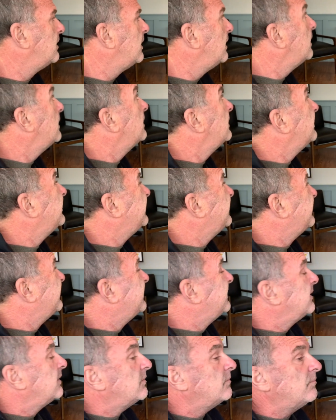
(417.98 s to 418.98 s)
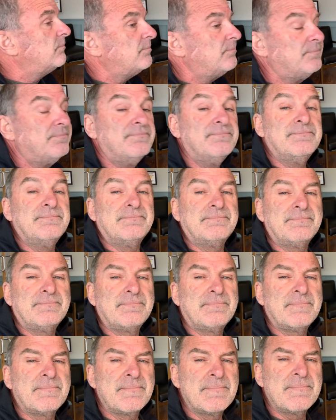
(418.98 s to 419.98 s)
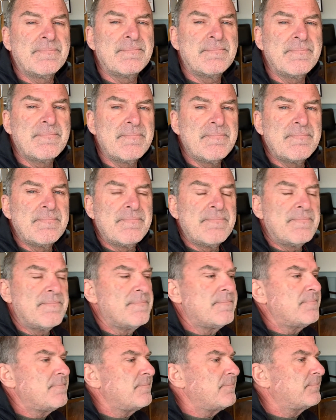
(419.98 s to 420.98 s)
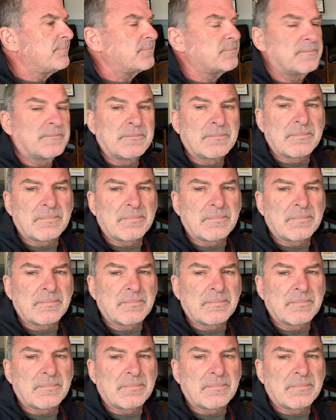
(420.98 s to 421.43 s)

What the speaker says: No one is speaking in this clip.